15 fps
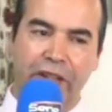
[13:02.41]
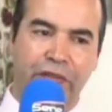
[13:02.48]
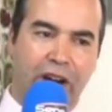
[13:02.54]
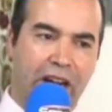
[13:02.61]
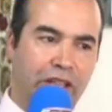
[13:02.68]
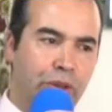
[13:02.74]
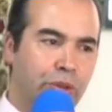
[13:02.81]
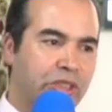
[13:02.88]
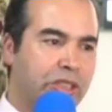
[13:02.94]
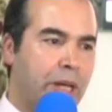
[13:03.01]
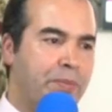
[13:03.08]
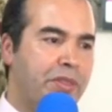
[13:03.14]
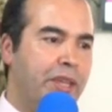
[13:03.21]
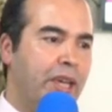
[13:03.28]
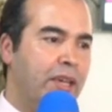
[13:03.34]
if I do
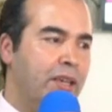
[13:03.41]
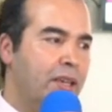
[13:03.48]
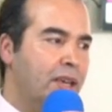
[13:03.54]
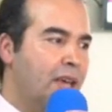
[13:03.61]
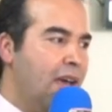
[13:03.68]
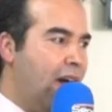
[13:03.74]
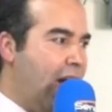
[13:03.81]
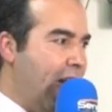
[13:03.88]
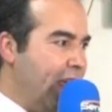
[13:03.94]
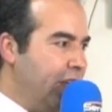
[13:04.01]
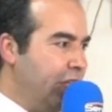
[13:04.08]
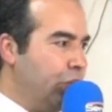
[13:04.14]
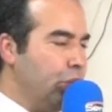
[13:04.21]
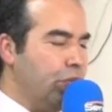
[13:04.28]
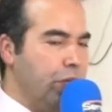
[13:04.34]
something, I need to